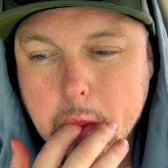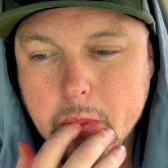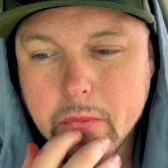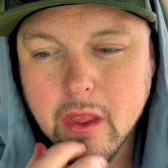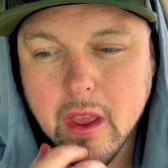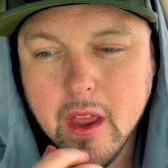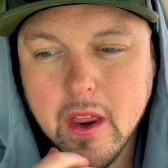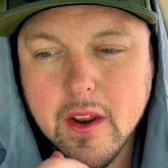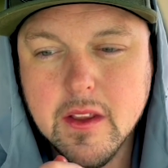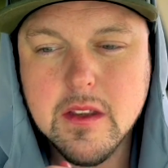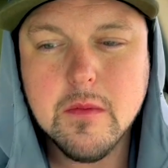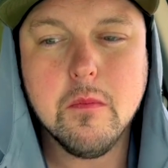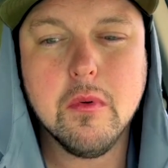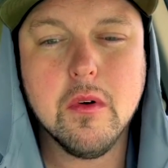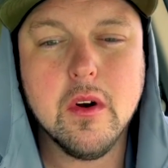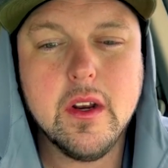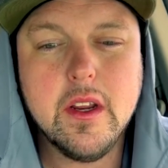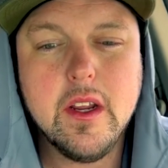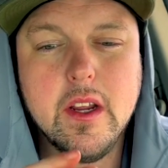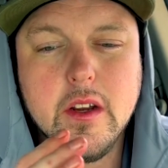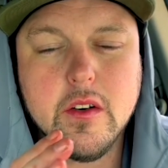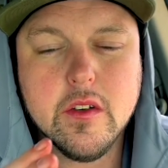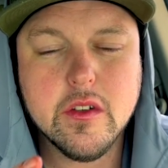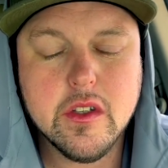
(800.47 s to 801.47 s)
And it's pretty
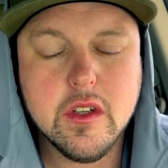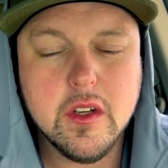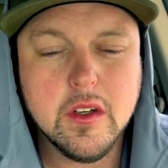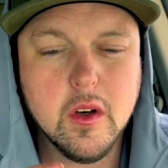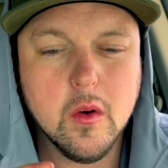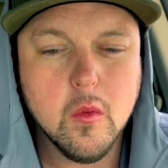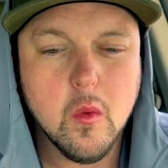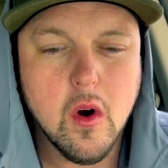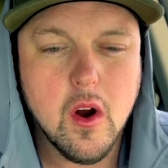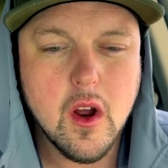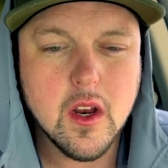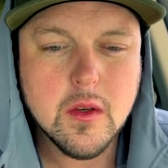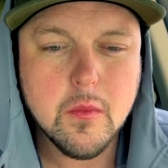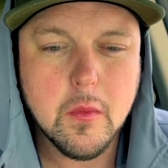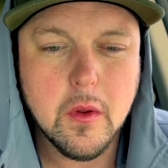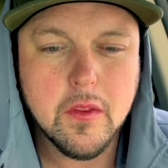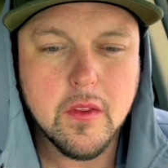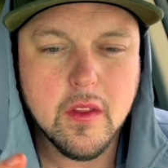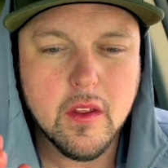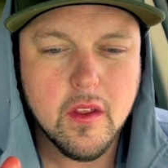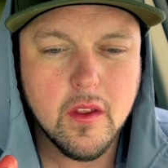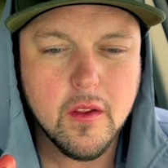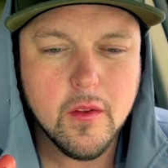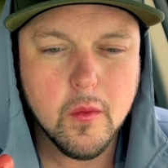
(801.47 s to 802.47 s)
interesting to watch, but
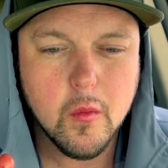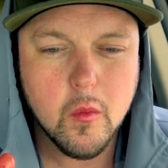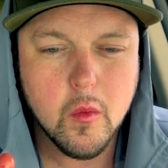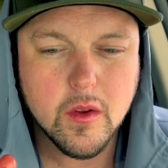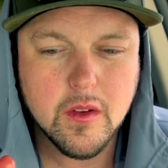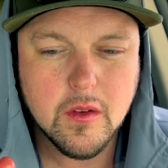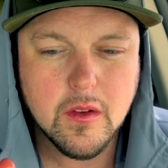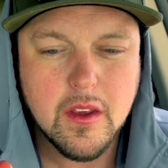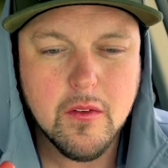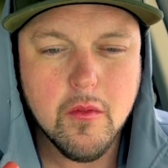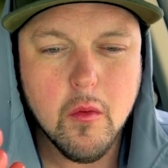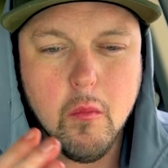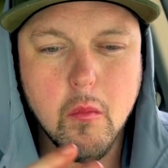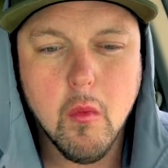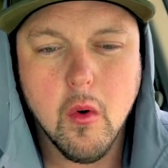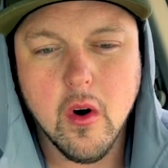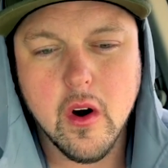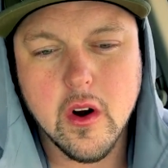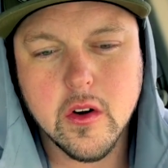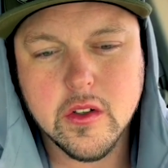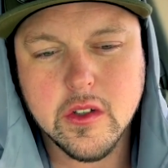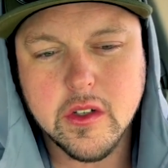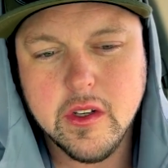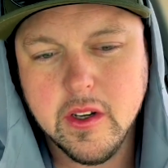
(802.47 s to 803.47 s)
what's even more
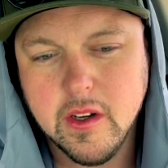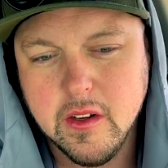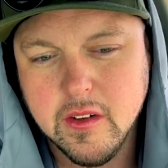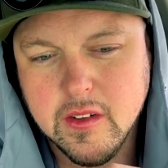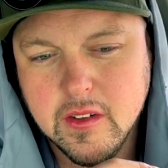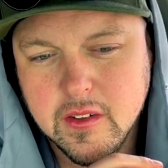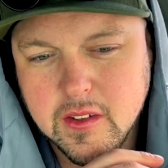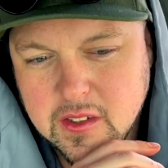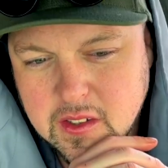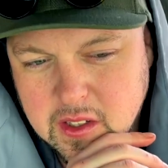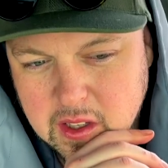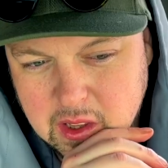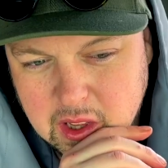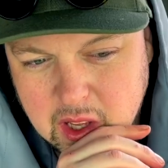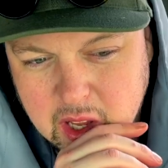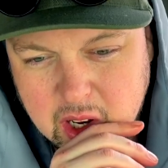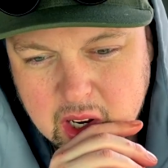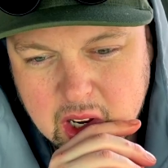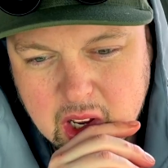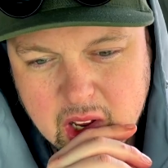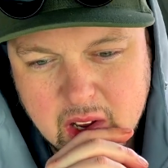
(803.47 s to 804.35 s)
interesting is to see like